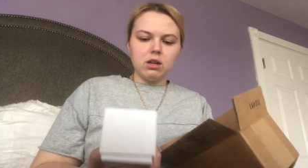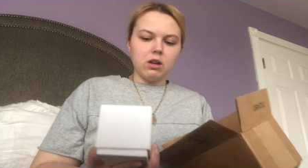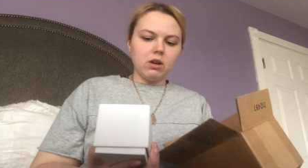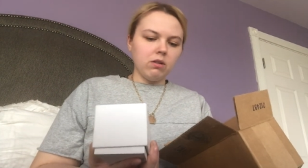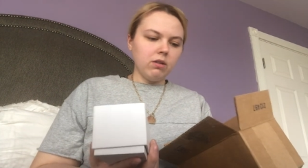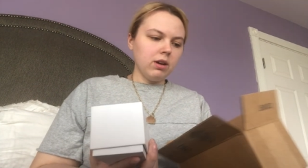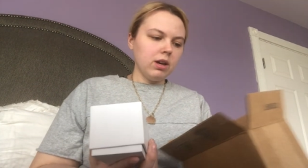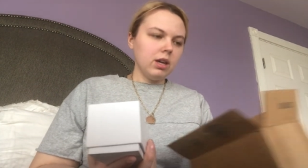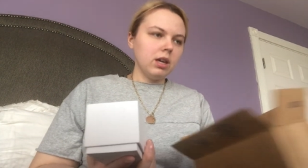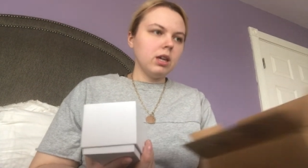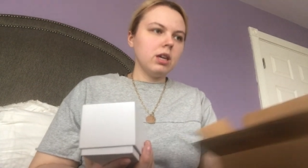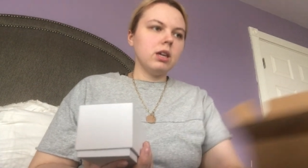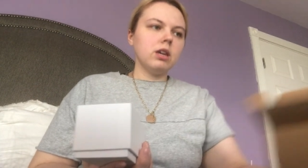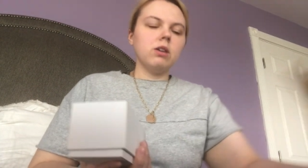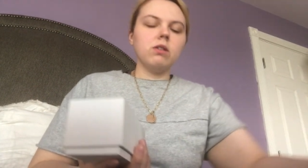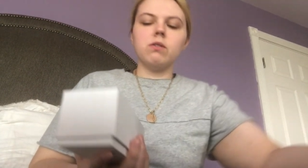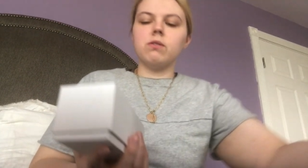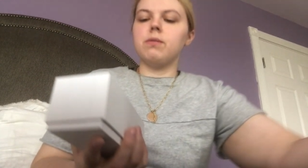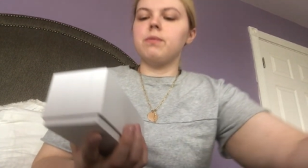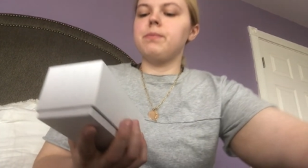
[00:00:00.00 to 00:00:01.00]
Okay,
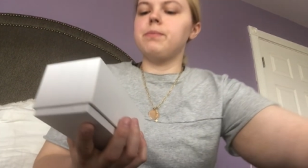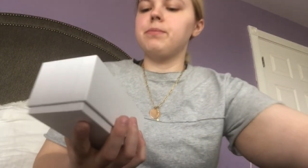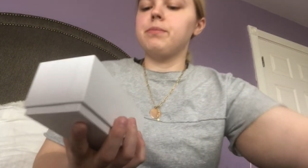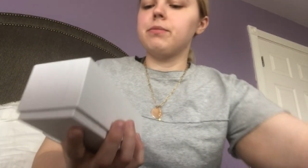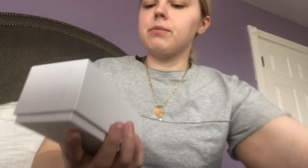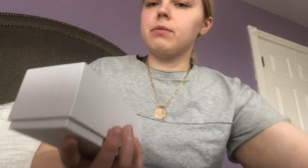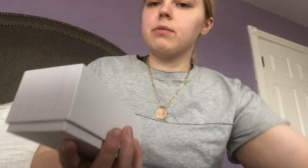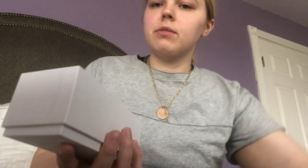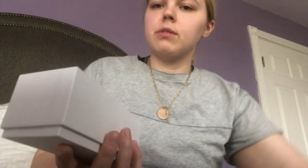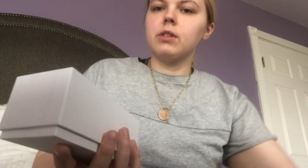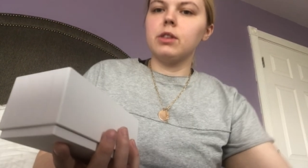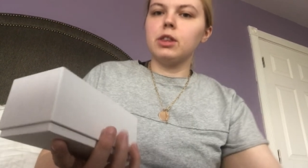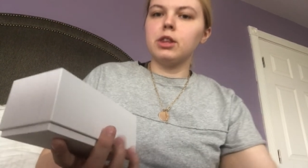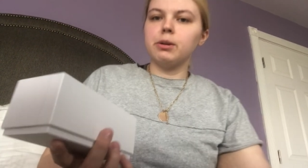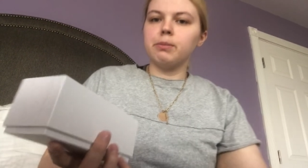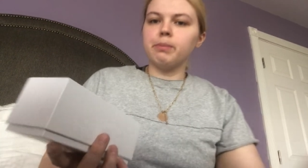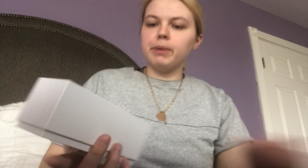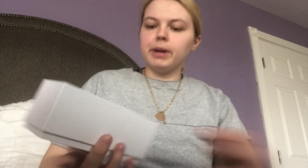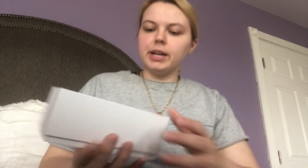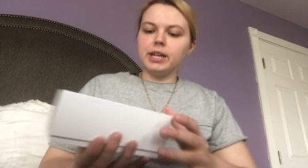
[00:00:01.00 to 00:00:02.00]
cute. Their
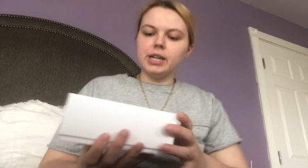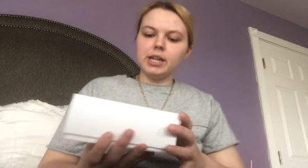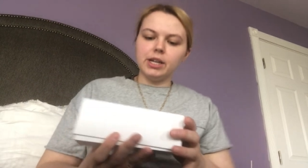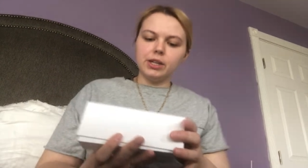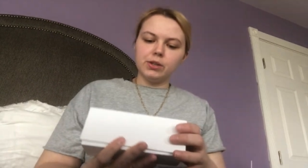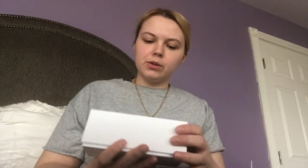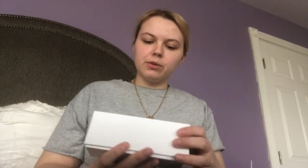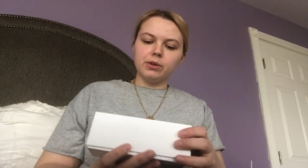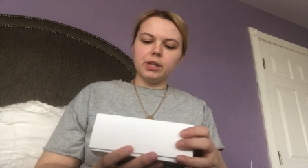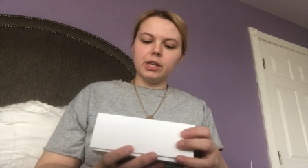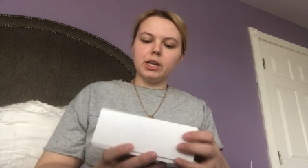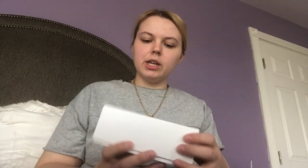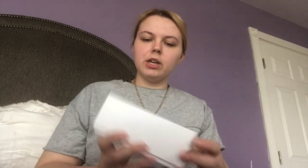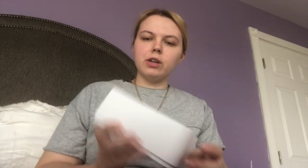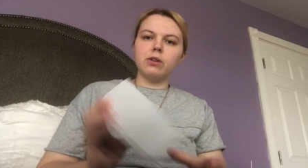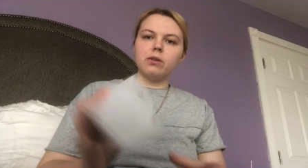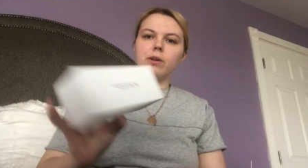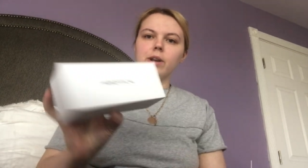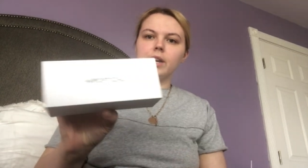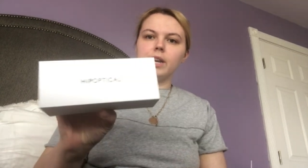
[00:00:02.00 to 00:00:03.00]
branding is really
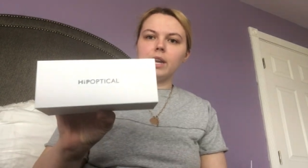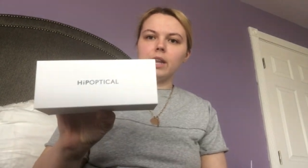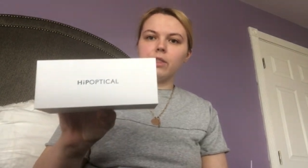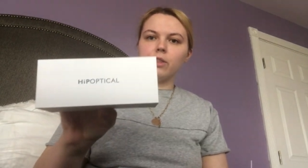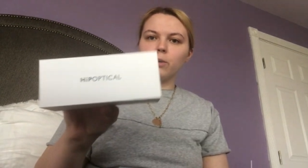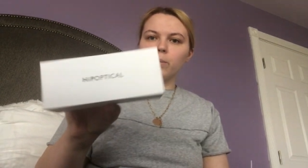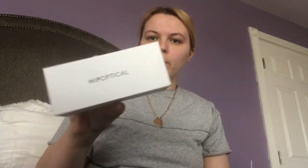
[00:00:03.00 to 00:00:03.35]
cute, and their